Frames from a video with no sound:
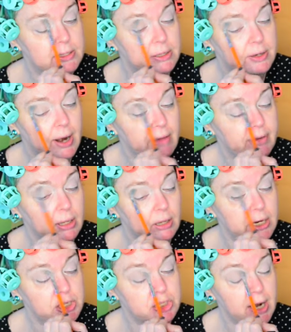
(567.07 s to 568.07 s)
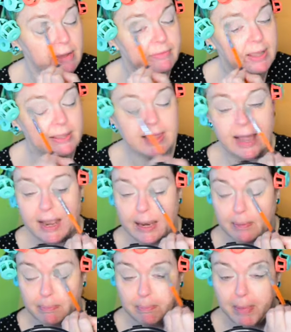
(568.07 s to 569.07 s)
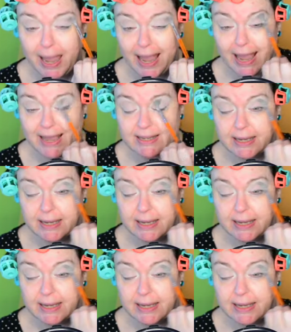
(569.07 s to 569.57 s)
so they're having a lot of traffic, that it may